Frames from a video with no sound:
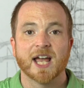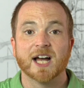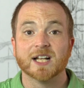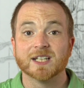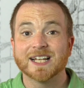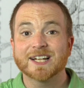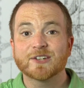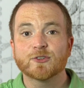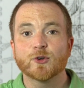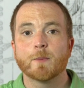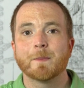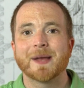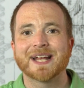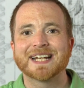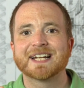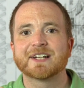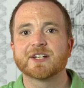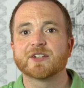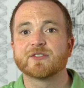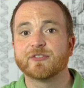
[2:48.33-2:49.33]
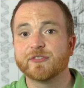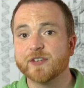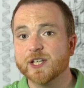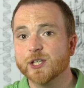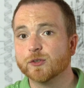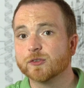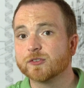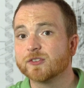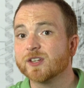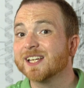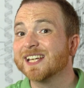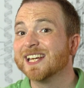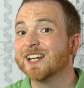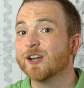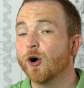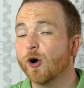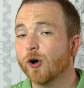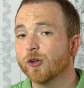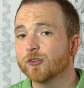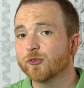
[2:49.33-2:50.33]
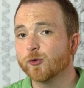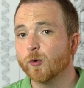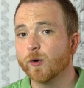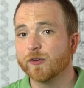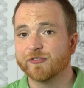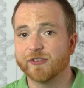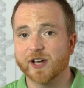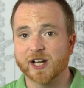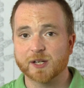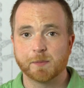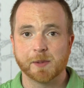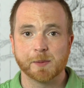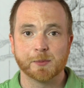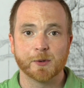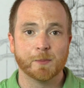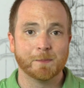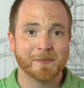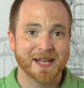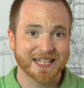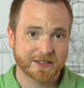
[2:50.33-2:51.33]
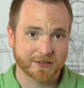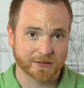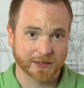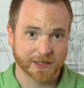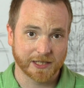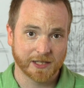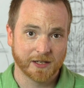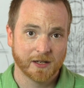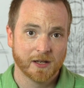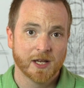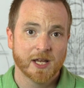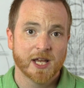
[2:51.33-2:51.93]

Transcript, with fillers: Electromagnetic fields can also affect people mentally.